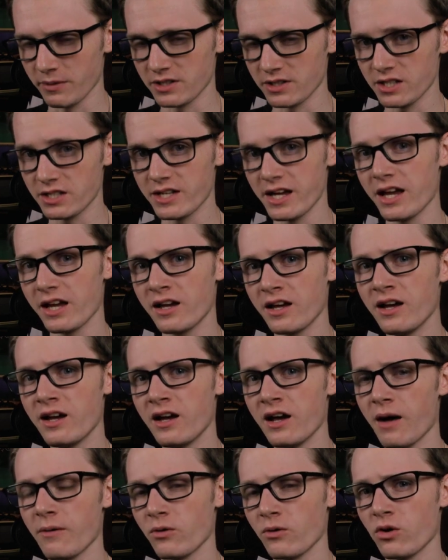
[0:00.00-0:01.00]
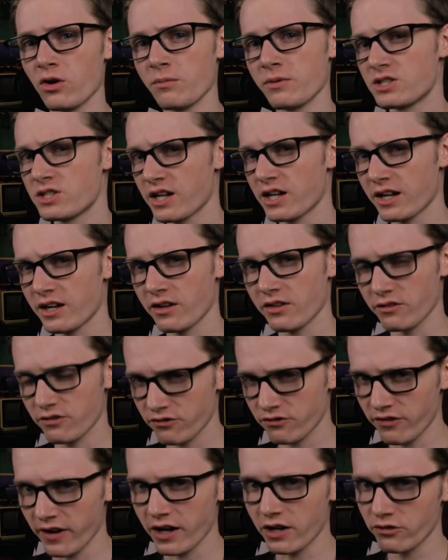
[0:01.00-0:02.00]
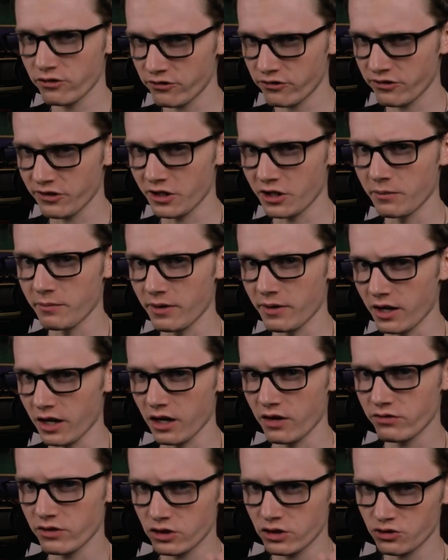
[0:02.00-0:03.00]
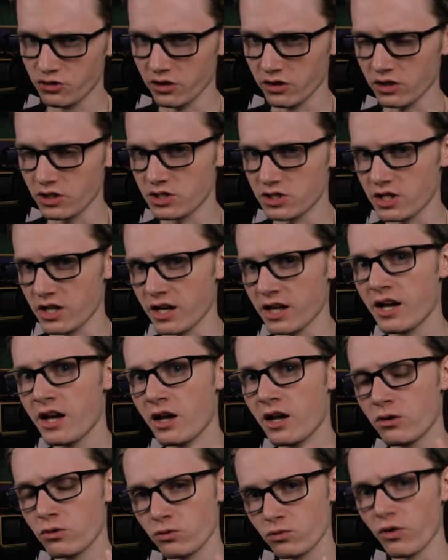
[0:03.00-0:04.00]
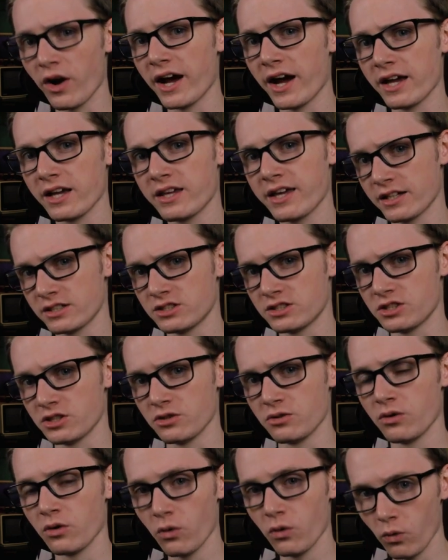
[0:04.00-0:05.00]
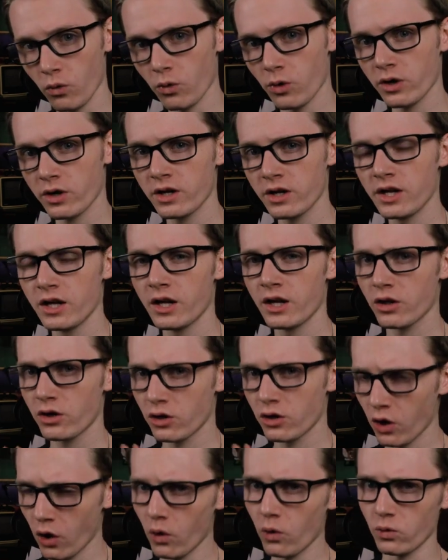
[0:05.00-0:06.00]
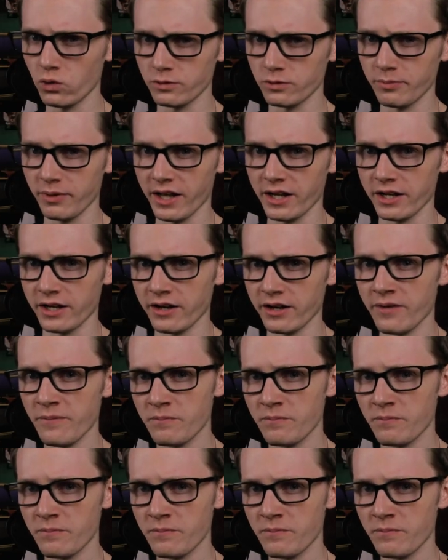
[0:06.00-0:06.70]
but today I'm going to be checking out the final film of the trilogy, Reiketsu, or Cold-Blooded,